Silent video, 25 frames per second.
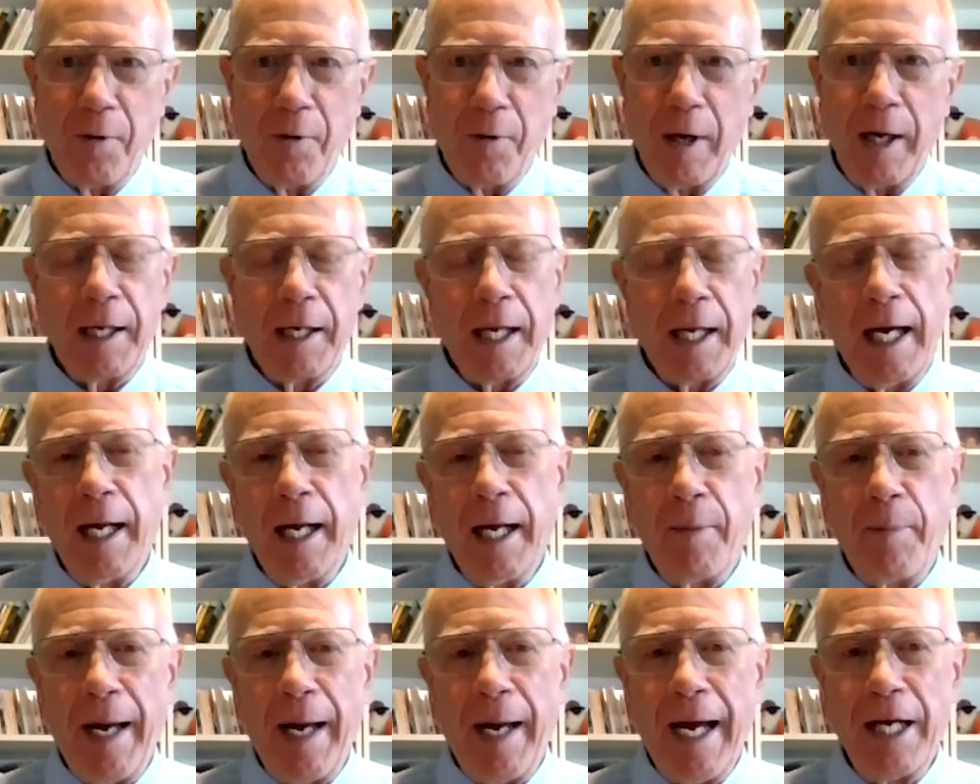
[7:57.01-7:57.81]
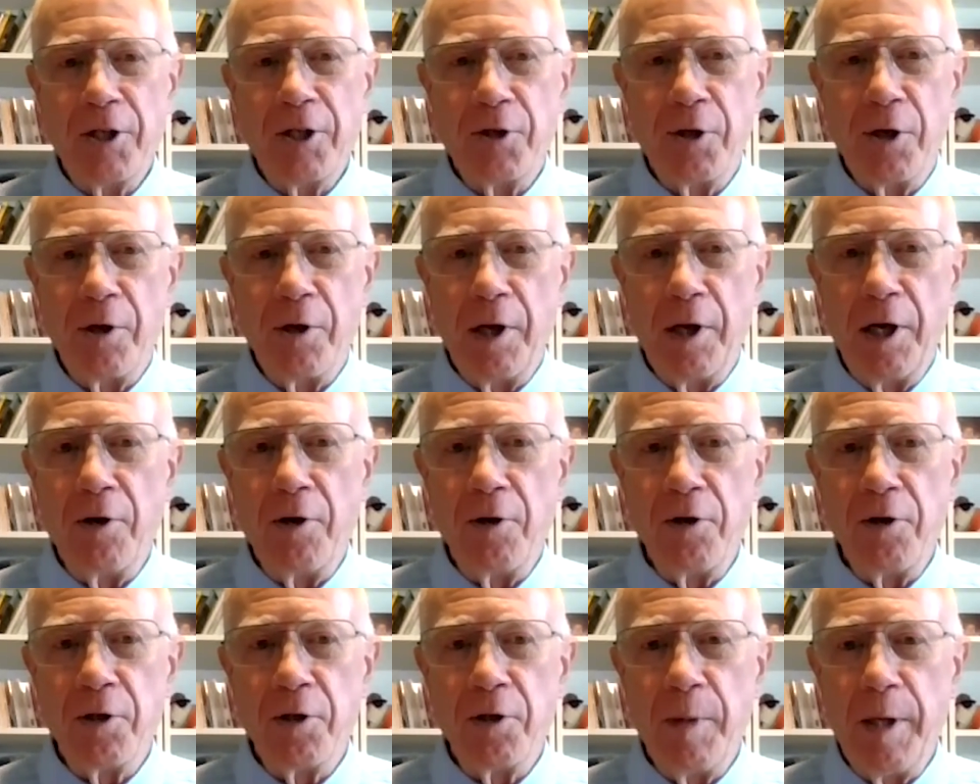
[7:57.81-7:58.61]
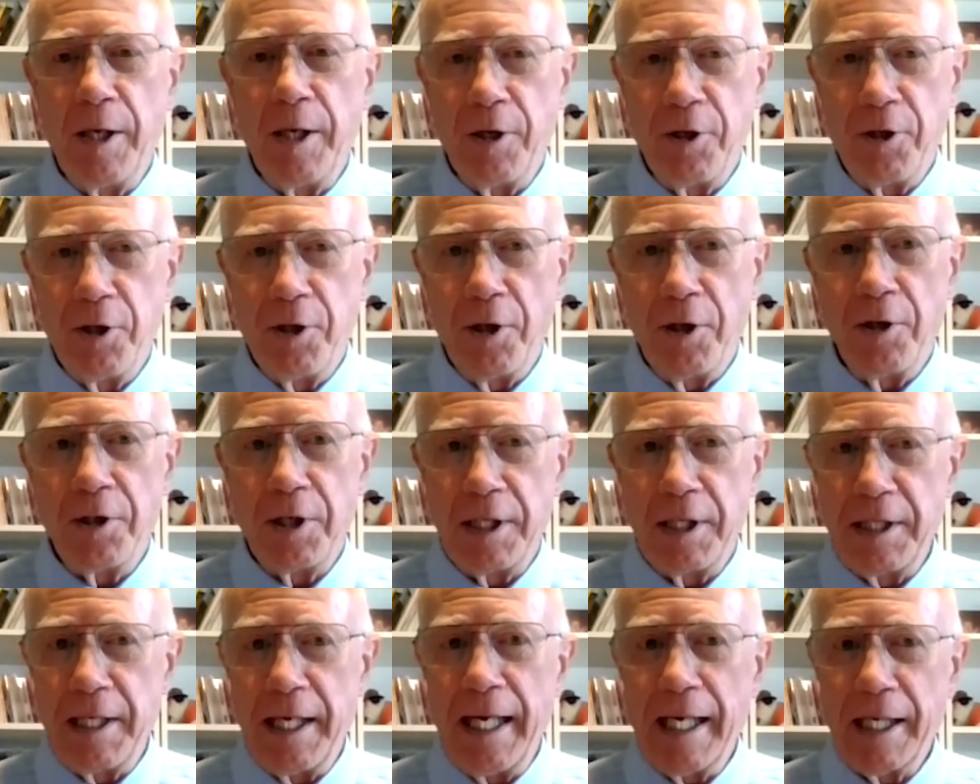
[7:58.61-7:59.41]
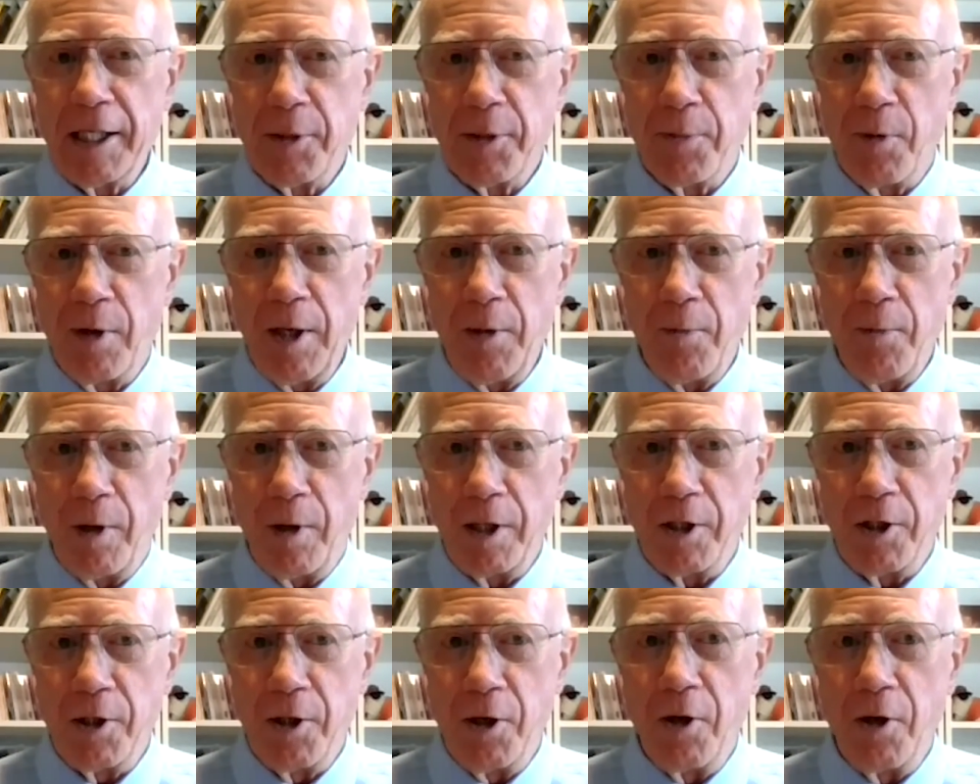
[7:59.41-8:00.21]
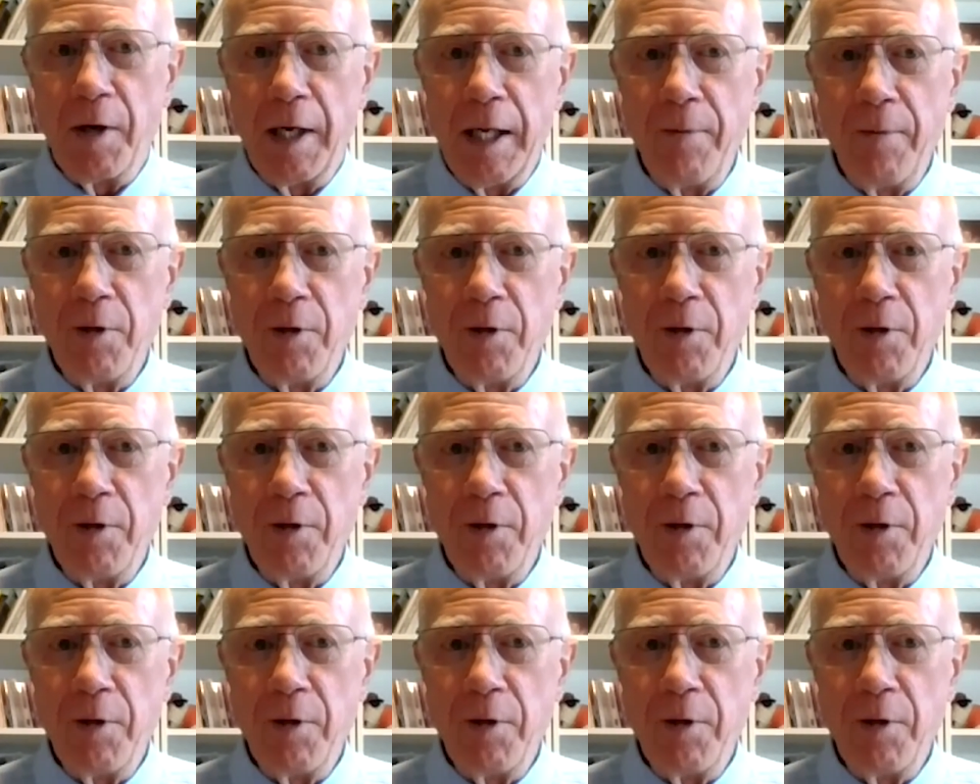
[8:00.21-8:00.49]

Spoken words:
correct. I had a pastor introduce me in a church as an ex-Marine once. You know what he